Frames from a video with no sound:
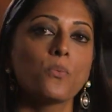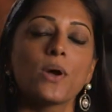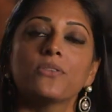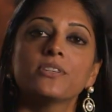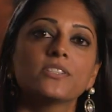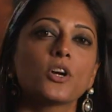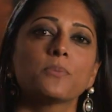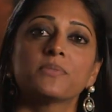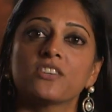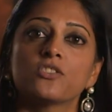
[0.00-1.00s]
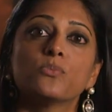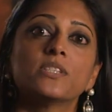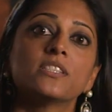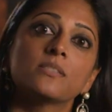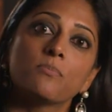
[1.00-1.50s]
Whether it's our obsession
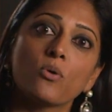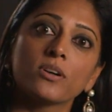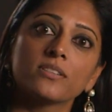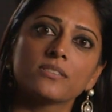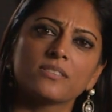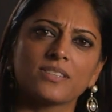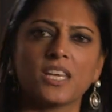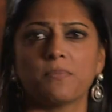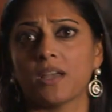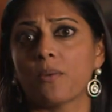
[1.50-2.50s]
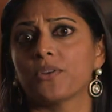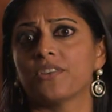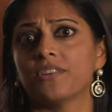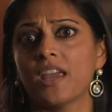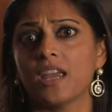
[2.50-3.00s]
with sports, keeping up with
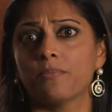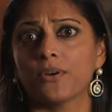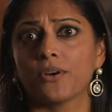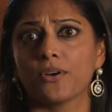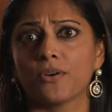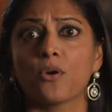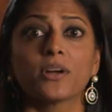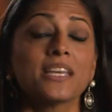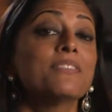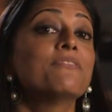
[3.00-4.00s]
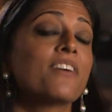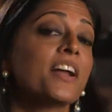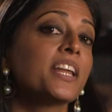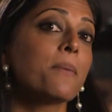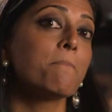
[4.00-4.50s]
a neighbor, or even
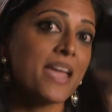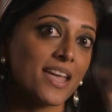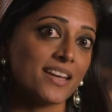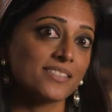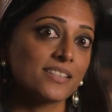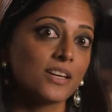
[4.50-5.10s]
finding a mate,